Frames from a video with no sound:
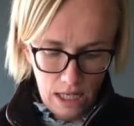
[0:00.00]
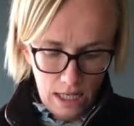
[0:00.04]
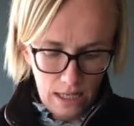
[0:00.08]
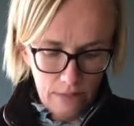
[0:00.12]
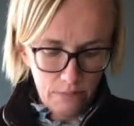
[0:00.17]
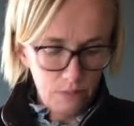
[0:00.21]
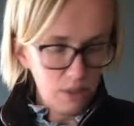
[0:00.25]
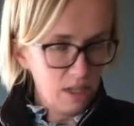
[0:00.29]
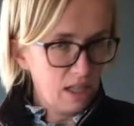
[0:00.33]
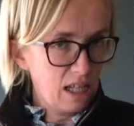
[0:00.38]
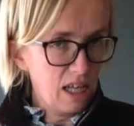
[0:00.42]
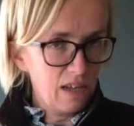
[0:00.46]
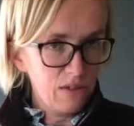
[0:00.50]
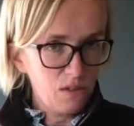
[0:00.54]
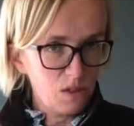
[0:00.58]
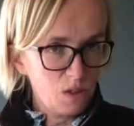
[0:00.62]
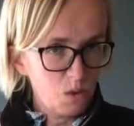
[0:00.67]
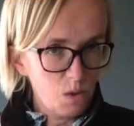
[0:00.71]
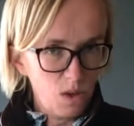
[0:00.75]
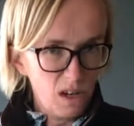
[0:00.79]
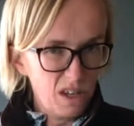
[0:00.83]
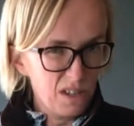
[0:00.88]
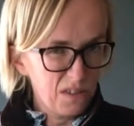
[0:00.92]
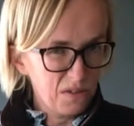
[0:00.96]
Been there
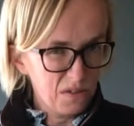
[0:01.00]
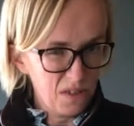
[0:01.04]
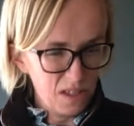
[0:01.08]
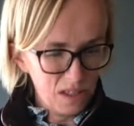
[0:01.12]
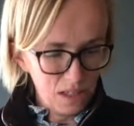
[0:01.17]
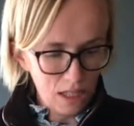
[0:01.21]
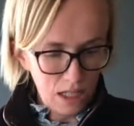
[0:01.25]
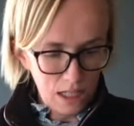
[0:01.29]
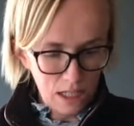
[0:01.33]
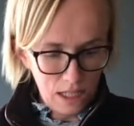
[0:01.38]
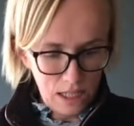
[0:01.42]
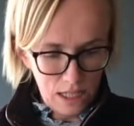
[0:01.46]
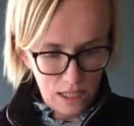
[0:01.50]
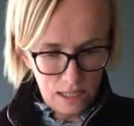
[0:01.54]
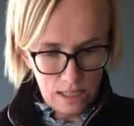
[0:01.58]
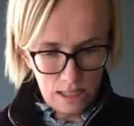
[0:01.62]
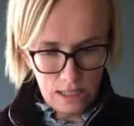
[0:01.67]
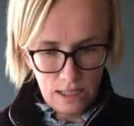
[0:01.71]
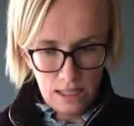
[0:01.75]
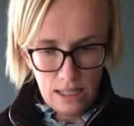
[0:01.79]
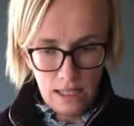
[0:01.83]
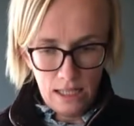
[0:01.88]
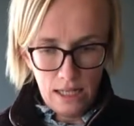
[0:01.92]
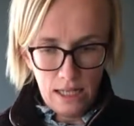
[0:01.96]
for 12-13 years,
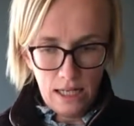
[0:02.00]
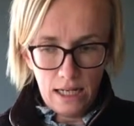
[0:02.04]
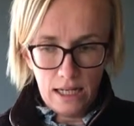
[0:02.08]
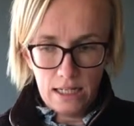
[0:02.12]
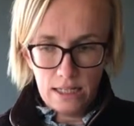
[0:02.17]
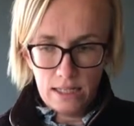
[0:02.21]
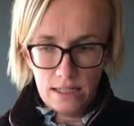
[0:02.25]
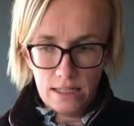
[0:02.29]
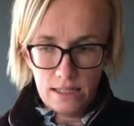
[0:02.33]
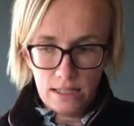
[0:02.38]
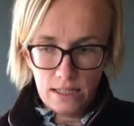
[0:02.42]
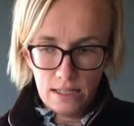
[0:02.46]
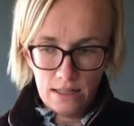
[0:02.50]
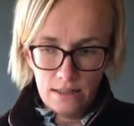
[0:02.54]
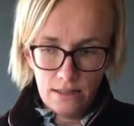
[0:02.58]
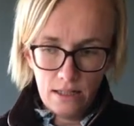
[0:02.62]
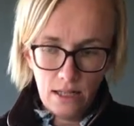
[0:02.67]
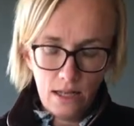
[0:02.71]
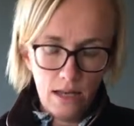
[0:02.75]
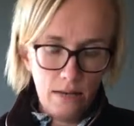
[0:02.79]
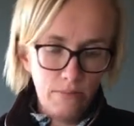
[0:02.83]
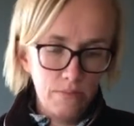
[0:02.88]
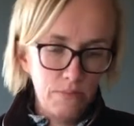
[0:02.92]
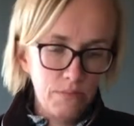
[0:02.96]
and
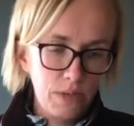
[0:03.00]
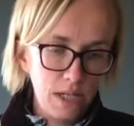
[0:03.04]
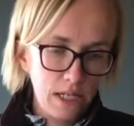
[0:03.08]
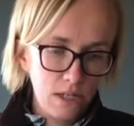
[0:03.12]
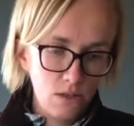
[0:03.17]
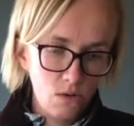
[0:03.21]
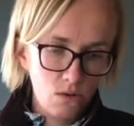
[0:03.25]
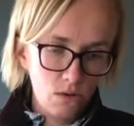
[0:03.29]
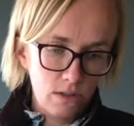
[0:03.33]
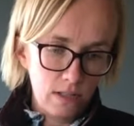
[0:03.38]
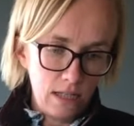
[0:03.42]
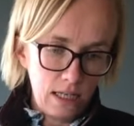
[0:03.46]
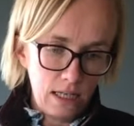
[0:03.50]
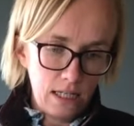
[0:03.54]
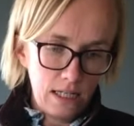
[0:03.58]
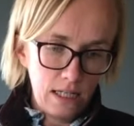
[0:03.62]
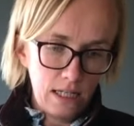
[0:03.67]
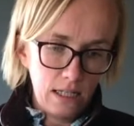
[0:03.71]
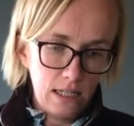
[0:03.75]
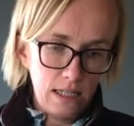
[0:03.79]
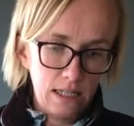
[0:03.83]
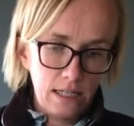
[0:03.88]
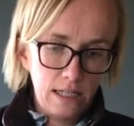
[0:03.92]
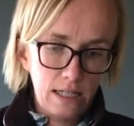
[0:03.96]
I'm a bit naughty.
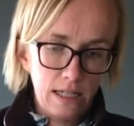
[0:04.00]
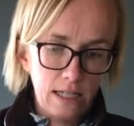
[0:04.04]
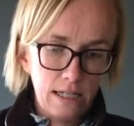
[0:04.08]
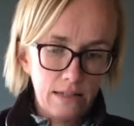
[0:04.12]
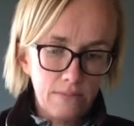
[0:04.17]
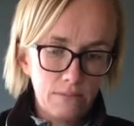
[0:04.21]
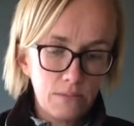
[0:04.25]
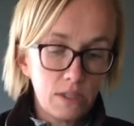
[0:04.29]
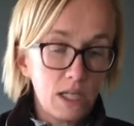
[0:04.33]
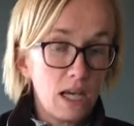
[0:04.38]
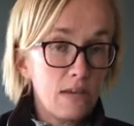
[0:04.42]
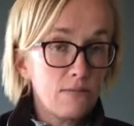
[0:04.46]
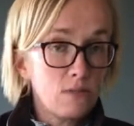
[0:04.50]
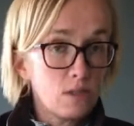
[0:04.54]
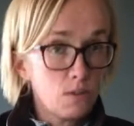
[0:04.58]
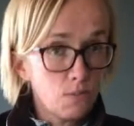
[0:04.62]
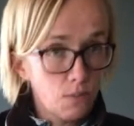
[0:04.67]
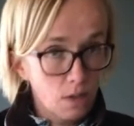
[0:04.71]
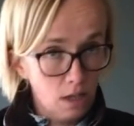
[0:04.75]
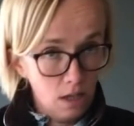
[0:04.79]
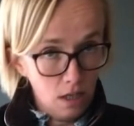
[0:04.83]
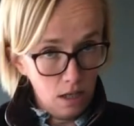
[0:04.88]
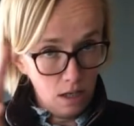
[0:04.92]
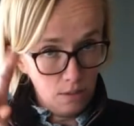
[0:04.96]
I gave it
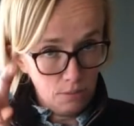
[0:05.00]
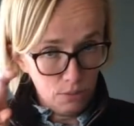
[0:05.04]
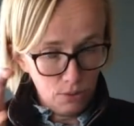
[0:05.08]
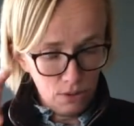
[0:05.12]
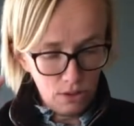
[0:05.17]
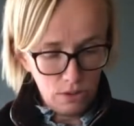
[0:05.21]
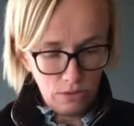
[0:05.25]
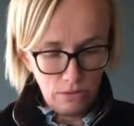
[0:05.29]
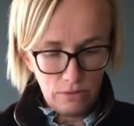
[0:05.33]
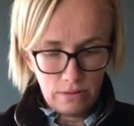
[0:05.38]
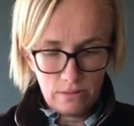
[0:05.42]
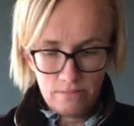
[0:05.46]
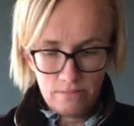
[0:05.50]
a prune.